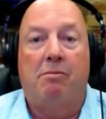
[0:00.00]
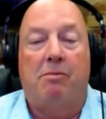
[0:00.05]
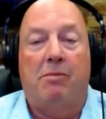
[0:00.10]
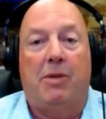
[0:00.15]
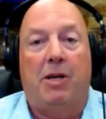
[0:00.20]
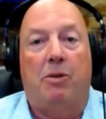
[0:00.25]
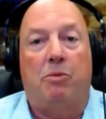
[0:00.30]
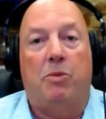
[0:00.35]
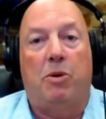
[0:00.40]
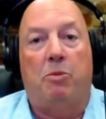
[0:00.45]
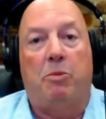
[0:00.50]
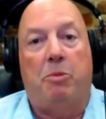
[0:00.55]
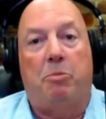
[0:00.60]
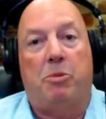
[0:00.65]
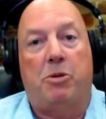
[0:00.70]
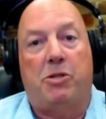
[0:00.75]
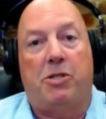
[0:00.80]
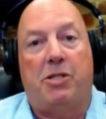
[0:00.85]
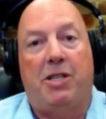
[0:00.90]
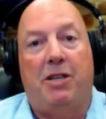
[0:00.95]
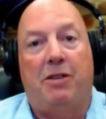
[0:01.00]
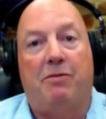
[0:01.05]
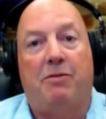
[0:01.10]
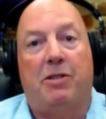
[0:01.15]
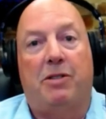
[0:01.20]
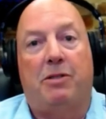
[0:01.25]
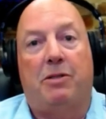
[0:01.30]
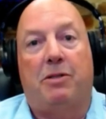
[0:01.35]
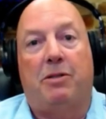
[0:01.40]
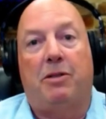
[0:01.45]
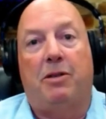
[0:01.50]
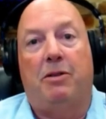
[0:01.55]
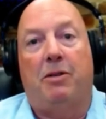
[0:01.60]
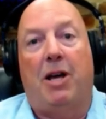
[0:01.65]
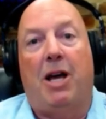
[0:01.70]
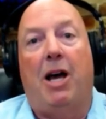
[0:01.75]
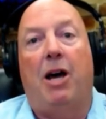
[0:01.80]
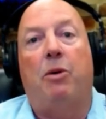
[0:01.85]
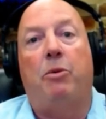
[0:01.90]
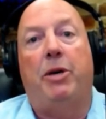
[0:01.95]
And what we perceive as,
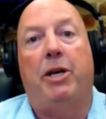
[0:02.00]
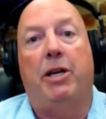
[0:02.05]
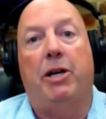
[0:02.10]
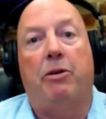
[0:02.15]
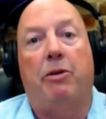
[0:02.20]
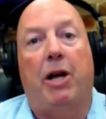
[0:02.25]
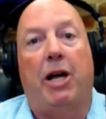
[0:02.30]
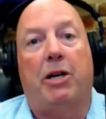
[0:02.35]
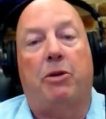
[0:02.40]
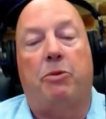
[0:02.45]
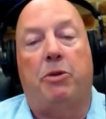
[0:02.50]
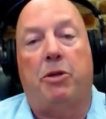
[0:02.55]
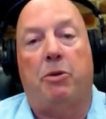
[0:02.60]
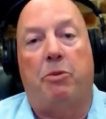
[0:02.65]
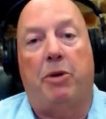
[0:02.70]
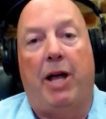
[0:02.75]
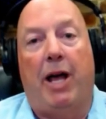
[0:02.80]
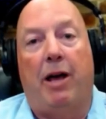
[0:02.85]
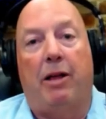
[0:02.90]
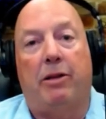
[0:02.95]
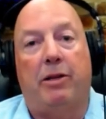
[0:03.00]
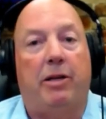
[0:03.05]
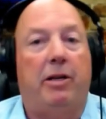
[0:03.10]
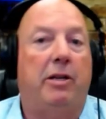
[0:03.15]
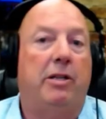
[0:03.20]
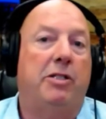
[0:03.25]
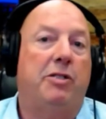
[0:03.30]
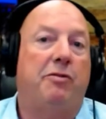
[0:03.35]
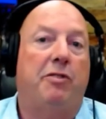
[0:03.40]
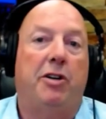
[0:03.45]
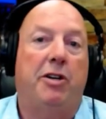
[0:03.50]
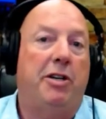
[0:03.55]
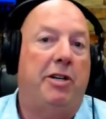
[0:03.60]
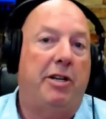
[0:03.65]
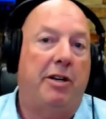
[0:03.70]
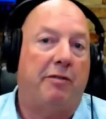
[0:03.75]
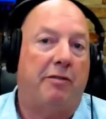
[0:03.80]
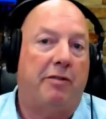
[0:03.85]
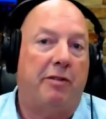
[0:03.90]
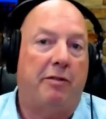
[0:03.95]
how we interact with the reality is very
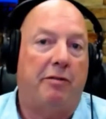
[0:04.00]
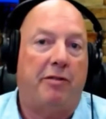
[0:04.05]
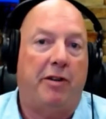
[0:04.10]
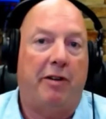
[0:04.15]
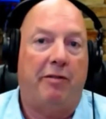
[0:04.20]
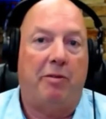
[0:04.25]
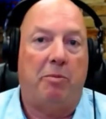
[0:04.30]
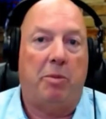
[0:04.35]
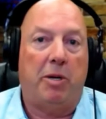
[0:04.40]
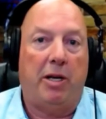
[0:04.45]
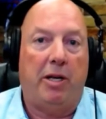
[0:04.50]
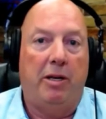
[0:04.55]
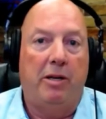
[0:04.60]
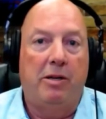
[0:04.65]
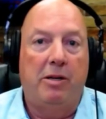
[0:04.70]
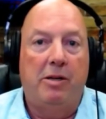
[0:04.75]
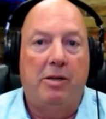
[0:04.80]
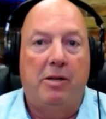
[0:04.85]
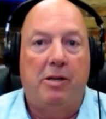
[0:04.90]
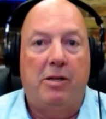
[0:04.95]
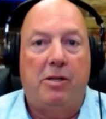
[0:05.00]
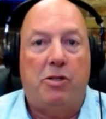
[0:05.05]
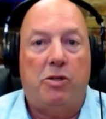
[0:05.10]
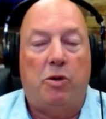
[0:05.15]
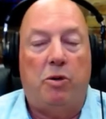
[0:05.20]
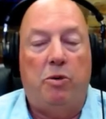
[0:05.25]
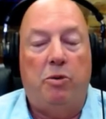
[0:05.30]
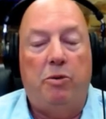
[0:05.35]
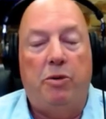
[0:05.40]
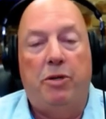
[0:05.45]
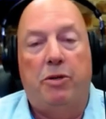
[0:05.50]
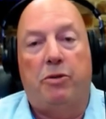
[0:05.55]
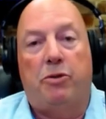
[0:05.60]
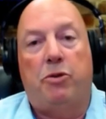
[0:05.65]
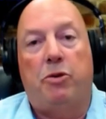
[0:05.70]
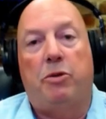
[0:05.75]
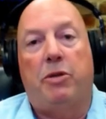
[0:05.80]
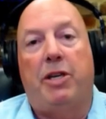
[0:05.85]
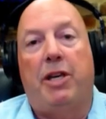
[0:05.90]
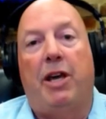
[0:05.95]
different for everybody. So who you're
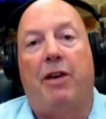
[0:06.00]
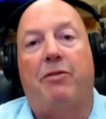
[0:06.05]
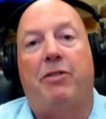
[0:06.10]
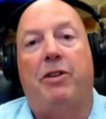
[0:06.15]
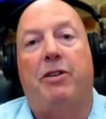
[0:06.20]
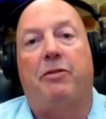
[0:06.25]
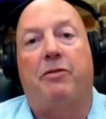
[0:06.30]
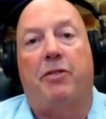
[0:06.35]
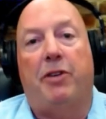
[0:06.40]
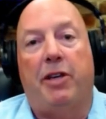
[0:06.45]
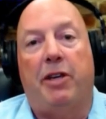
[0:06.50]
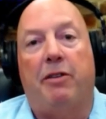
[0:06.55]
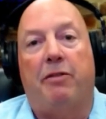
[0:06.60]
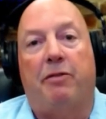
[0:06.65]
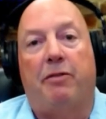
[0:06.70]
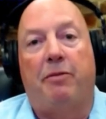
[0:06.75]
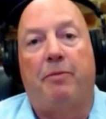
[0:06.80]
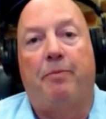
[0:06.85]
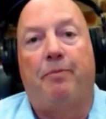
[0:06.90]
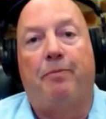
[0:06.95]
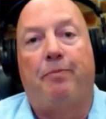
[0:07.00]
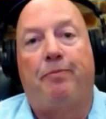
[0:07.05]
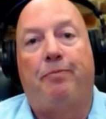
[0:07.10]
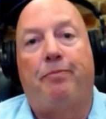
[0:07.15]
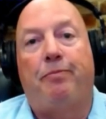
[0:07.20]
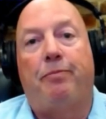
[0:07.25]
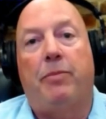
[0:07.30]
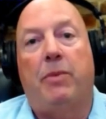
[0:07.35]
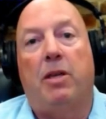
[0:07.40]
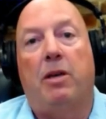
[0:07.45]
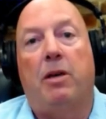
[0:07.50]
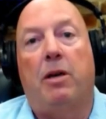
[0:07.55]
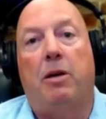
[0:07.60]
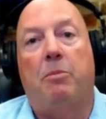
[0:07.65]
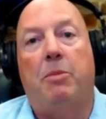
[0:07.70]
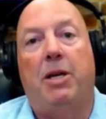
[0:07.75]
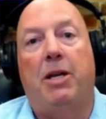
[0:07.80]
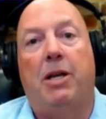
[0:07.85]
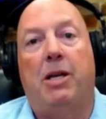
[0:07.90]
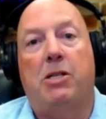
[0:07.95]
truly having to forgive?
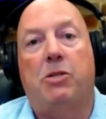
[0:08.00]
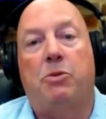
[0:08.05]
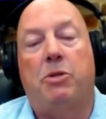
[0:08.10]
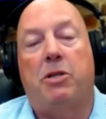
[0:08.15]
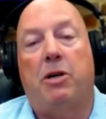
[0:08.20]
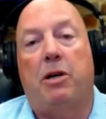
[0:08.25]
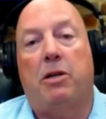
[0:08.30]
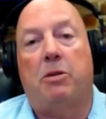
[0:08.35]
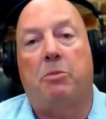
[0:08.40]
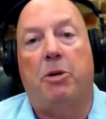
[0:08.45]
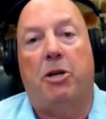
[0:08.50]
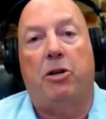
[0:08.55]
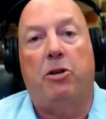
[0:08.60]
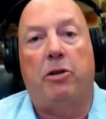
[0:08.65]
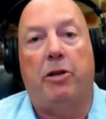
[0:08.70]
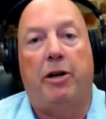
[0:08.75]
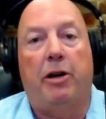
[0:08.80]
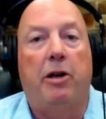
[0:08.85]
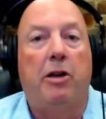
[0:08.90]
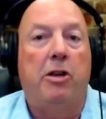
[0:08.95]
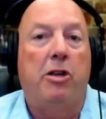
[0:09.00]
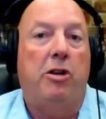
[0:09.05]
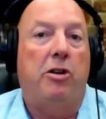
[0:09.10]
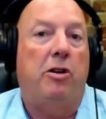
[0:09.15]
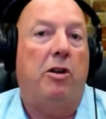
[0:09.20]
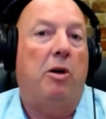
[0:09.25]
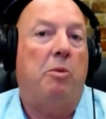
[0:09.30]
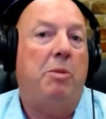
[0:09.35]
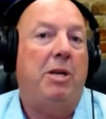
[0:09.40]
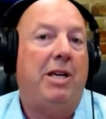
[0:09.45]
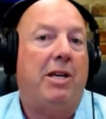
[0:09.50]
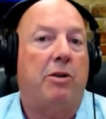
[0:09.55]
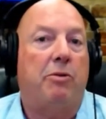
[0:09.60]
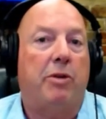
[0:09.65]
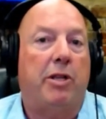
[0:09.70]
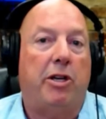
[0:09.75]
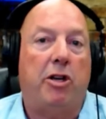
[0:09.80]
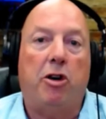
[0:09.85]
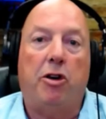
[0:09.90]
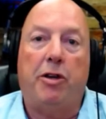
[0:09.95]
As we talked about earlier, nobody can
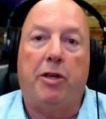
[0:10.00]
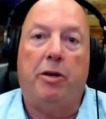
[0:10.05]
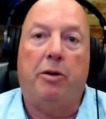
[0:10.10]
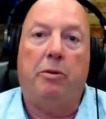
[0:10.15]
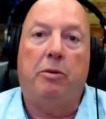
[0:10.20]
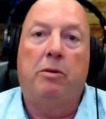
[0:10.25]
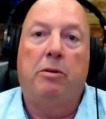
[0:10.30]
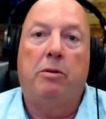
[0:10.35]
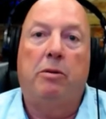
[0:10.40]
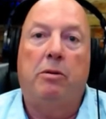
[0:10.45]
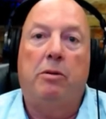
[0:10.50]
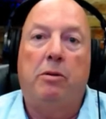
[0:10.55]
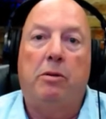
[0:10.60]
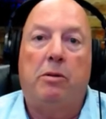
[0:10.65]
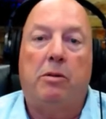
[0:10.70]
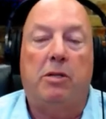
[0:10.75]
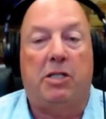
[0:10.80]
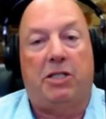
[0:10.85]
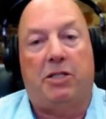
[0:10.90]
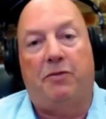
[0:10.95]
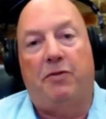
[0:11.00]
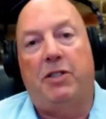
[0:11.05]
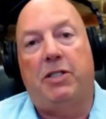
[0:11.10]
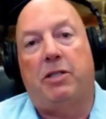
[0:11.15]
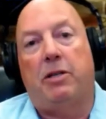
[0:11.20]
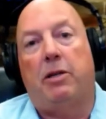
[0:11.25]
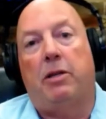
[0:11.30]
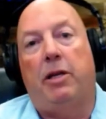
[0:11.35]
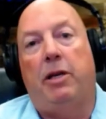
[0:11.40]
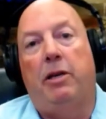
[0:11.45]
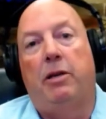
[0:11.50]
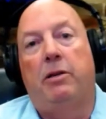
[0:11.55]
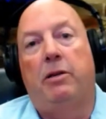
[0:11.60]
really hurt you unless physically.